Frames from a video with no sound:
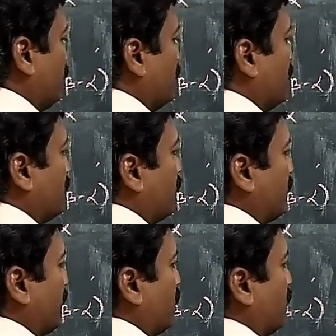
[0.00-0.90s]
we get
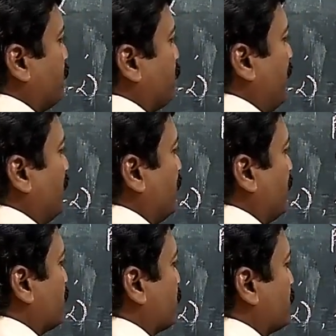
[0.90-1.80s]
tan of pi
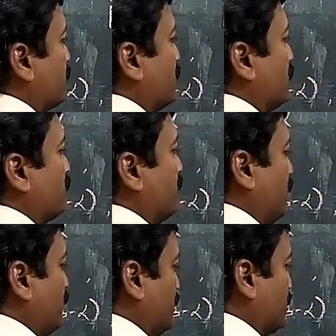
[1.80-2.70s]
minus
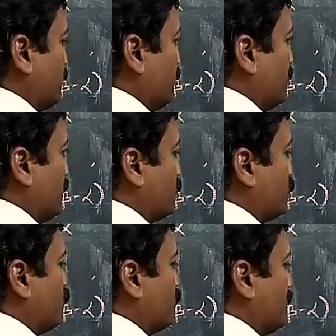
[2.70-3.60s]
means there is
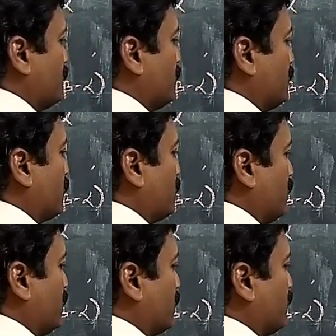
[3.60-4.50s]
no change in
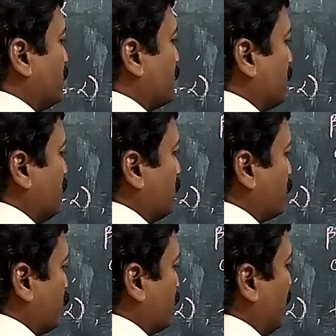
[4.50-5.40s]
trigonometric function. So,